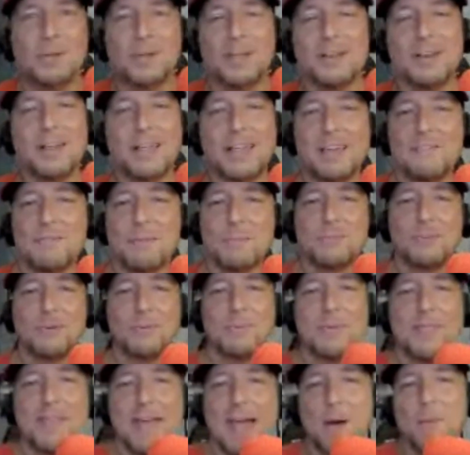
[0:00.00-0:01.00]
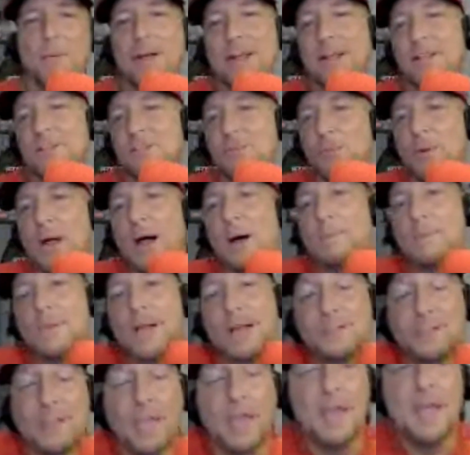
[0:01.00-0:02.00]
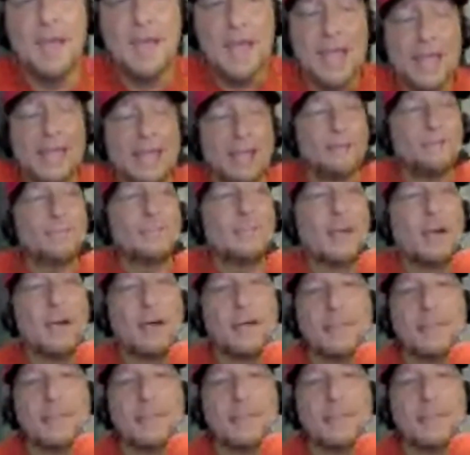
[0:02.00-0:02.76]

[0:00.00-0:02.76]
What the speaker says: you can give them to me that way as well. Plus, it gives